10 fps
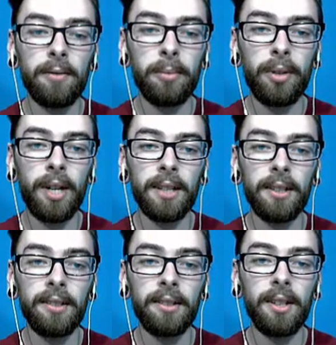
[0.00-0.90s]
a
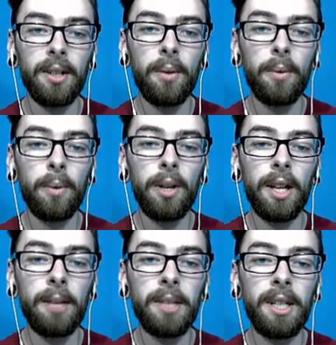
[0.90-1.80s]
Maractus. Well,
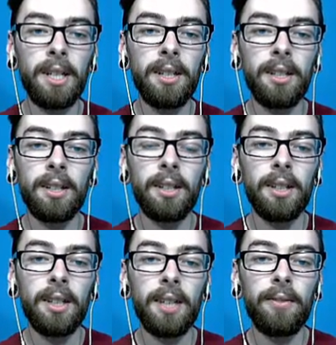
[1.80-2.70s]
I mean,
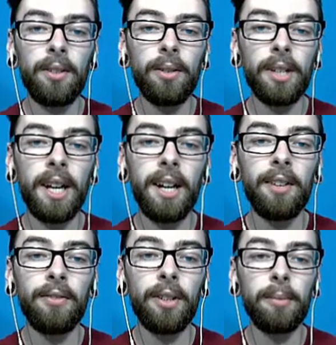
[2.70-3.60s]
if you don't
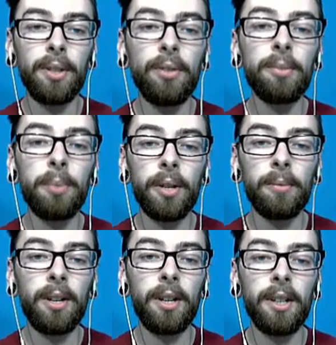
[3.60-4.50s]
care for abused
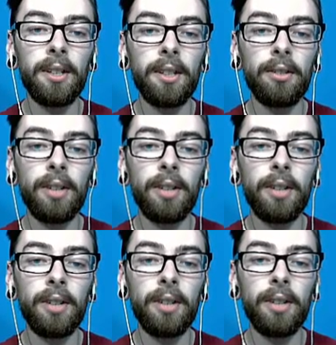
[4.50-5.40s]
Pokemon, you don't have to
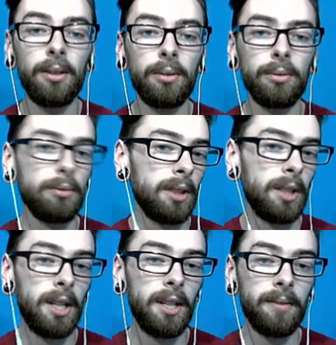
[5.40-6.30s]
take it. Oh,
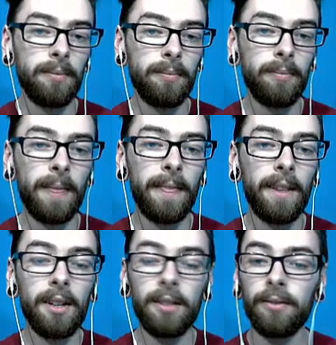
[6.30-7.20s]
okay.
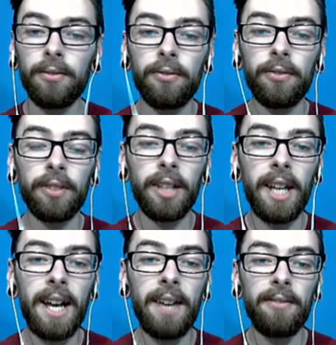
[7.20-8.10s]

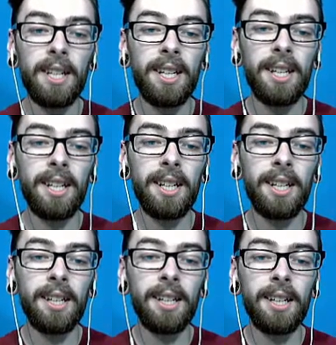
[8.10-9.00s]

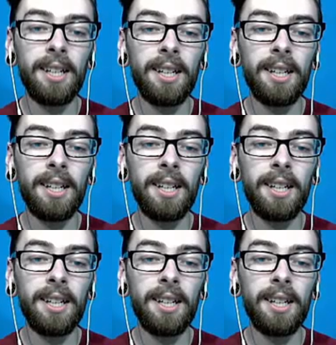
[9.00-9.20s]
Flaaffy!